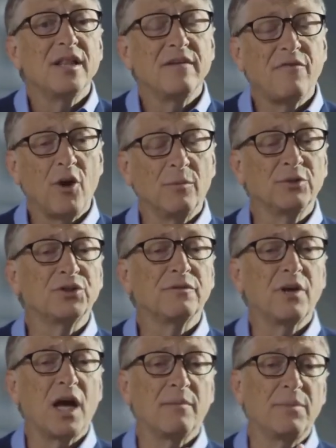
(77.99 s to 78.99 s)
The farmers
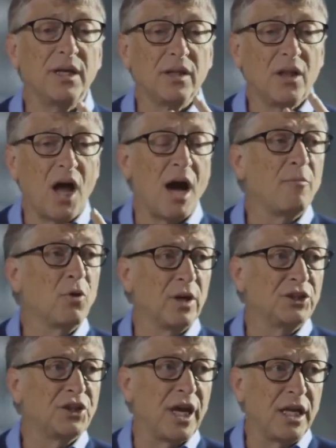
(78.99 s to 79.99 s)
have got to be a lot more
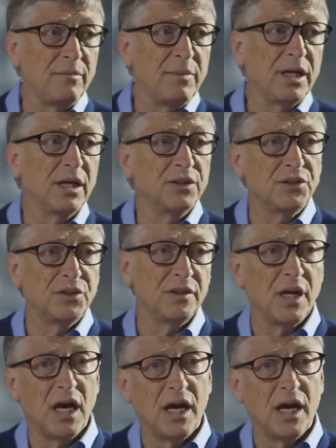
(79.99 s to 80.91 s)
educated because